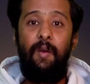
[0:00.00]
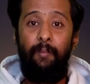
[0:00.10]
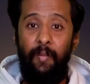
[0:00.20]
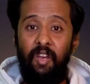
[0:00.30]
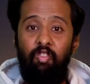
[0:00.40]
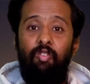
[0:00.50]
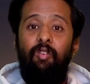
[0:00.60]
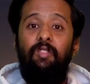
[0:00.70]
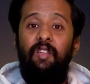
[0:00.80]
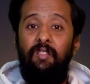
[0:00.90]
make
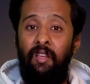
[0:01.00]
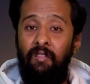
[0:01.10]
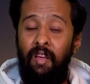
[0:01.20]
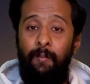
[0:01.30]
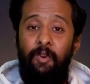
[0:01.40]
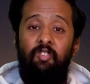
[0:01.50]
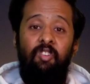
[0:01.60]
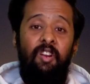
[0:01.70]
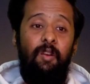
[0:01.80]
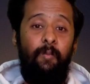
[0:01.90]
sure these things are
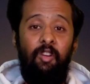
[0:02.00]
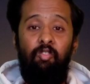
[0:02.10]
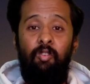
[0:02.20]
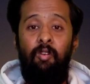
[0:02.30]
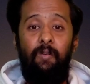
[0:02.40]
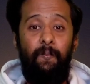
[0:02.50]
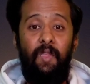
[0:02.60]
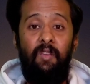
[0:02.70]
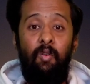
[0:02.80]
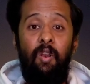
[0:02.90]
appreciated make sure
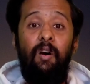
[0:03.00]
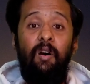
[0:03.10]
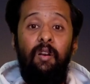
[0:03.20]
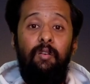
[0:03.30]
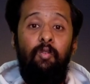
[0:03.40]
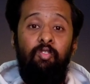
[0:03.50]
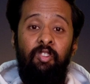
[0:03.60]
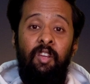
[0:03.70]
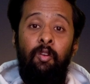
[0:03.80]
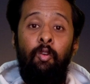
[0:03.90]
you learn to
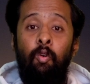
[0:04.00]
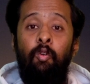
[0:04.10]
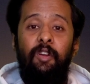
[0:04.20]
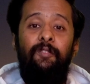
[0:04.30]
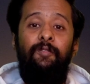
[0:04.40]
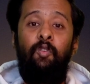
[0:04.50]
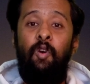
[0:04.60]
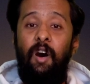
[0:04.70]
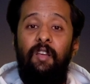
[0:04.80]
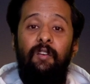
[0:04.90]
say no if you
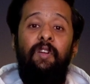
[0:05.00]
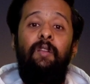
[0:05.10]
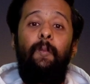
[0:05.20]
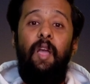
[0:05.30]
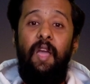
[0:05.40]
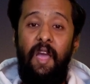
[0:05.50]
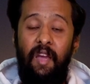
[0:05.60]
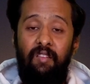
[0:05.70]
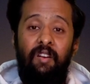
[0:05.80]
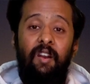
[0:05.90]
are given
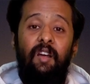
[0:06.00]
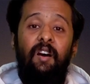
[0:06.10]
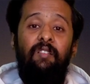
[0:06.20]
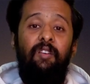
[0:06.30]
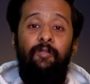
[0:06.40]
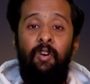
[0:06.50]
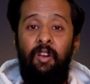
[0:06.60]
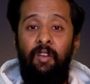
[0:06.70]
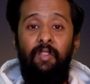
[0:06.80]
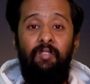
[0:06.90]
extra task if you are
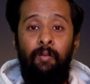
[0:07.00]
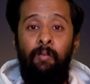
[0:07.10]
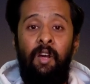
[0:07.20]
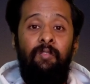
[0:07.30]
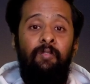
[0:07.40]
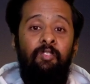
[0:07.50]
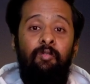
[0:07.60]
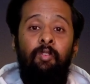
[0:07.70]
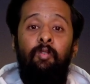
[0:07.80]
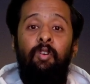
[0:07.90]
given some task which is
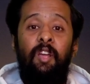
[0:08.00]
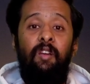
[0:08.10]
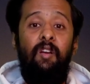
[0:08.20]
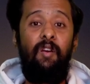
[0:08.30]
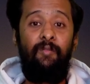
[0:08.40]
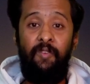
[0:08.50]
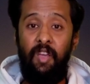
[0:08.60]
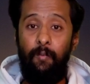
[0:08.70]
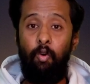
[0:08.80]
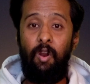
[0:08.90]
going to take
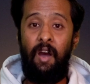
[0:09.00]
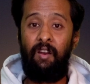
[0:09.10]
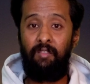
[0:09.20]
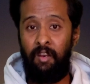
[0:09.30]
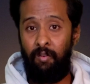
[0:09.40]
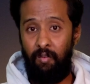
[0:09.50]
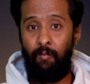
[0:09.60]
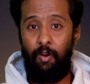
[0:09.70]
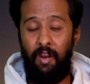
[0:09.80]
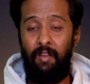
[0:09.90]
way more hours than
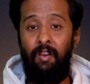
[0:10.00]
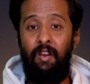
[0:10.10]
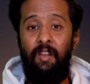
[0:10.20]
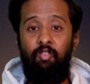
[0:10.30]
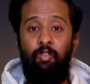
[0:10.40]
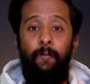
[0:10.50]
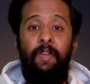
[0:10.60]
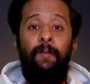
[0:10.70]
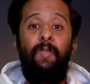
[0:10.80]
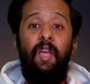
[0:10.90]
what regularly it should be